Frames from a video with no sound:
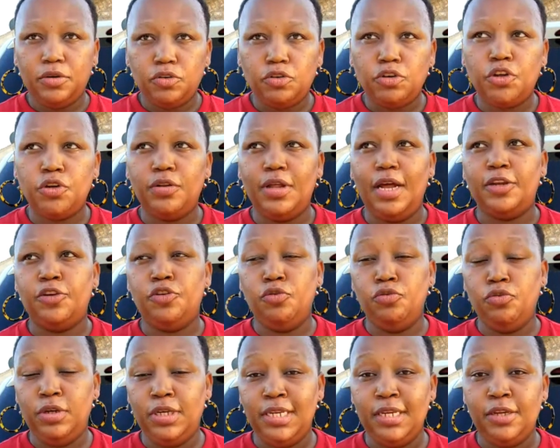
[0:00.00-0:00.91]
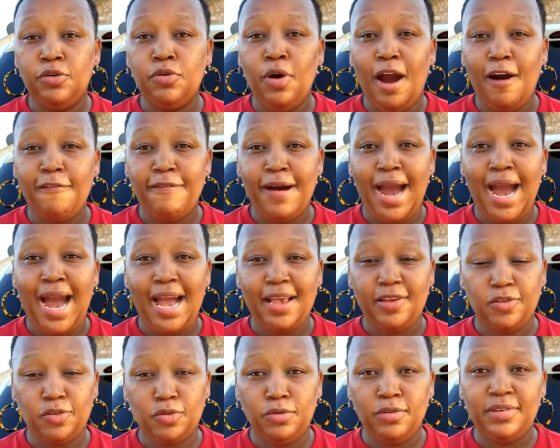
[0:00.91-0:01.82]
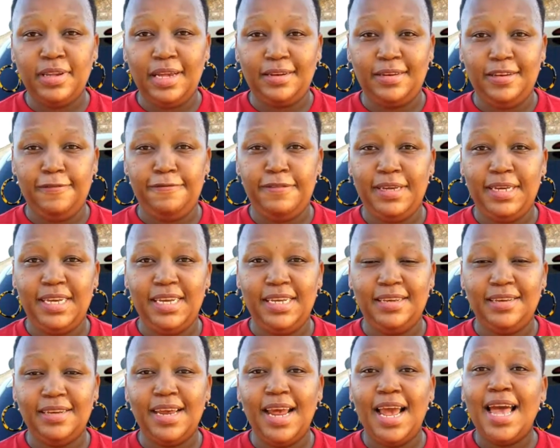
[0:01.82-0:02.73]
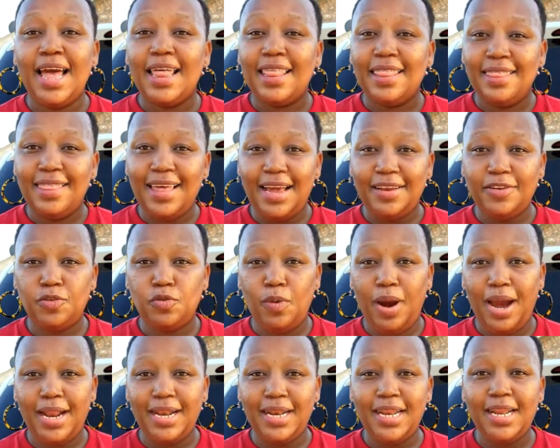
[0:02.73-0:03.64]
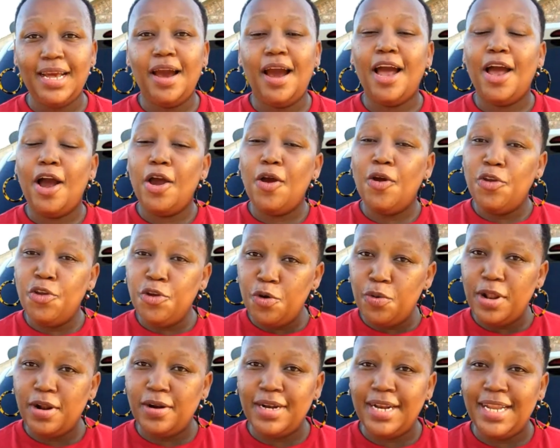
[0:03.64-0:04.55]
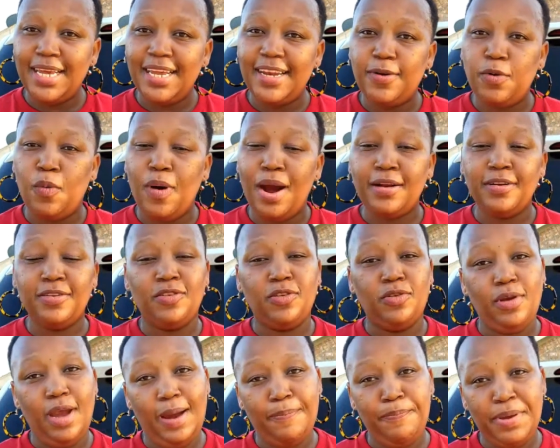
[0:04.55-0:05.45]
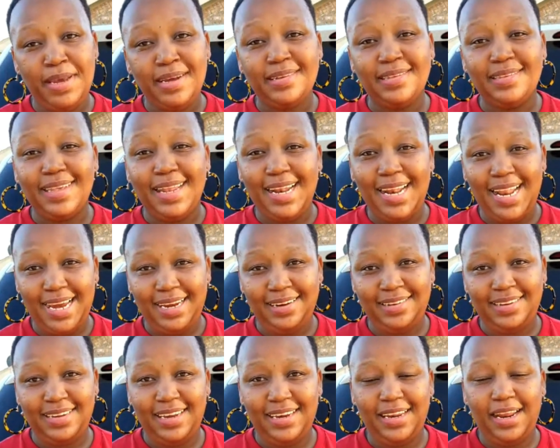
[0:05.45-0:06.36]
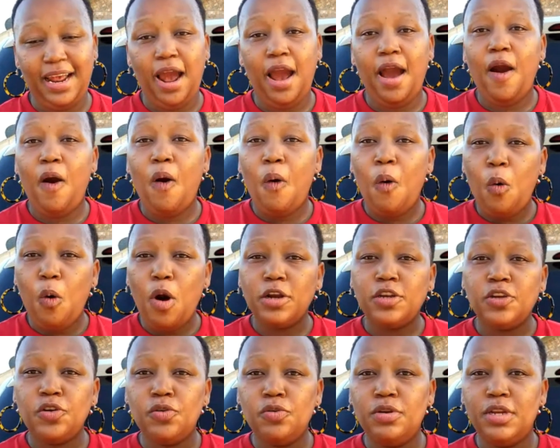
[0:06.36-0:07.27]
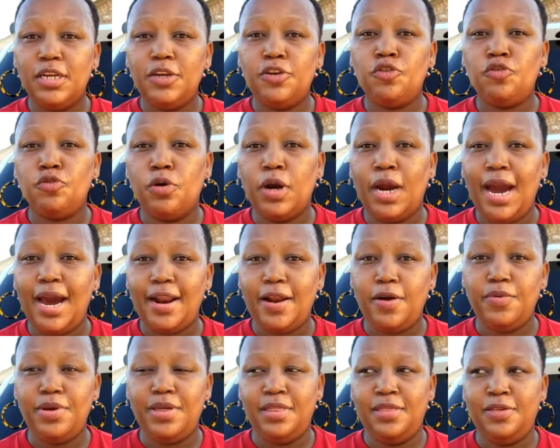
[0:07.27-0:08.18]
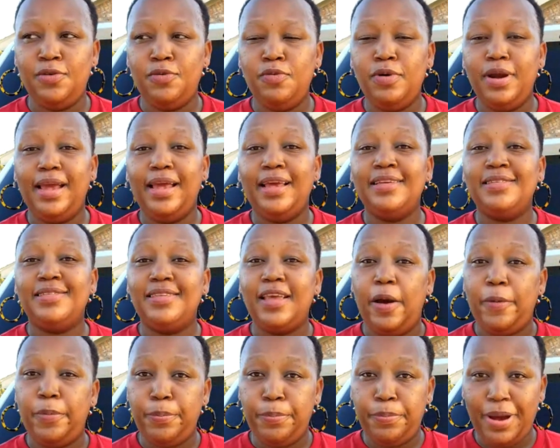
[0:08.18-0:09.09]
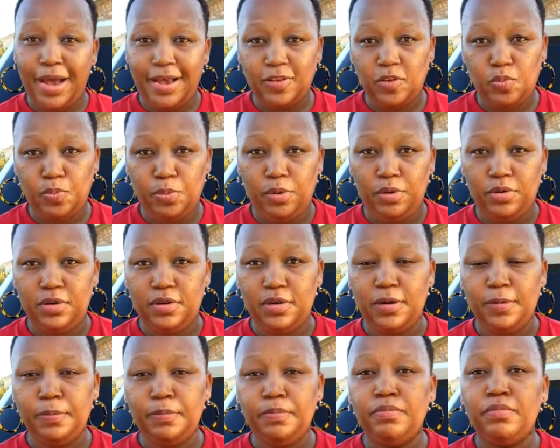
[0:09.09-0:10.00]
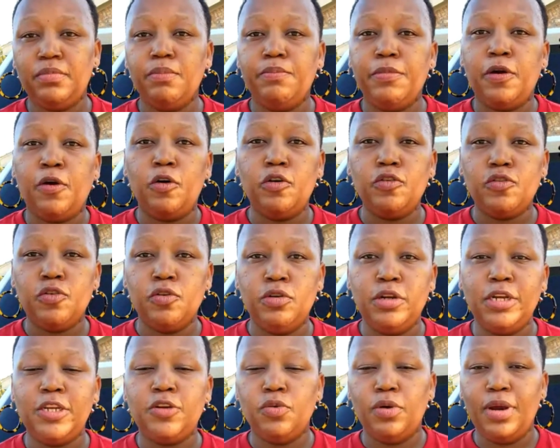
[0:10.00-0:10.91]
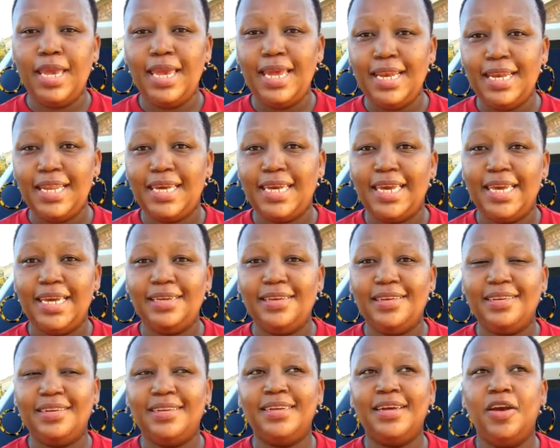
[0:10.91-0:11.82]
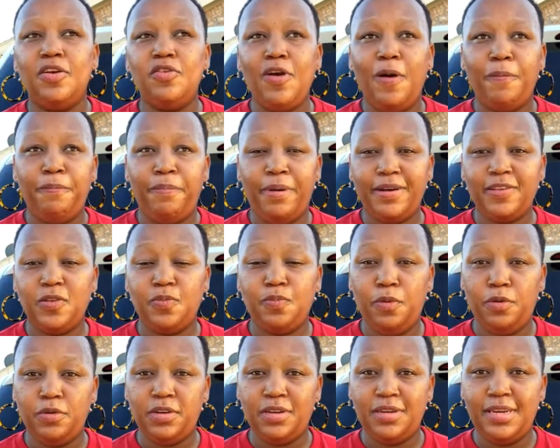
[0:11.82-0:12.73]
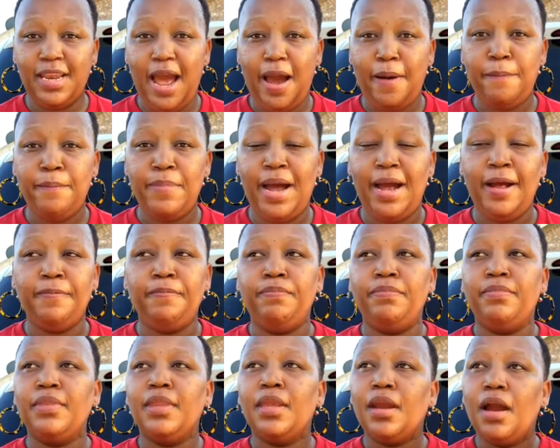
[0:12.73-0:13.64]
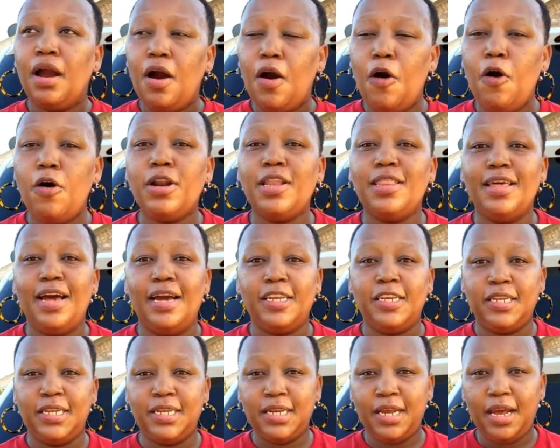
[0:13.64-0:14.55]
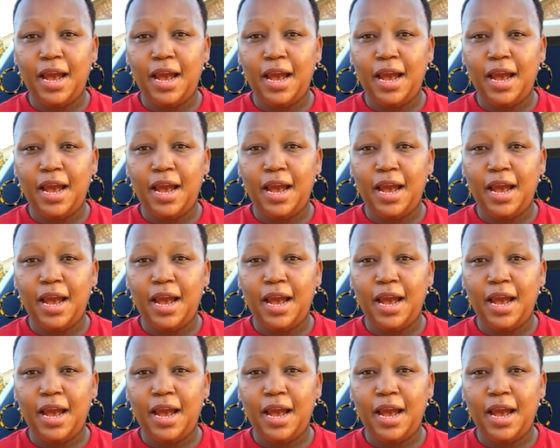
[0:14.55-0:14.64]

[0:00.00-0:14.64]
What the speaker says: to show that you have a high school certificate. That one you will need once you are being selected. What you need to carry with you is your passport, because you need to indicate your passport number on that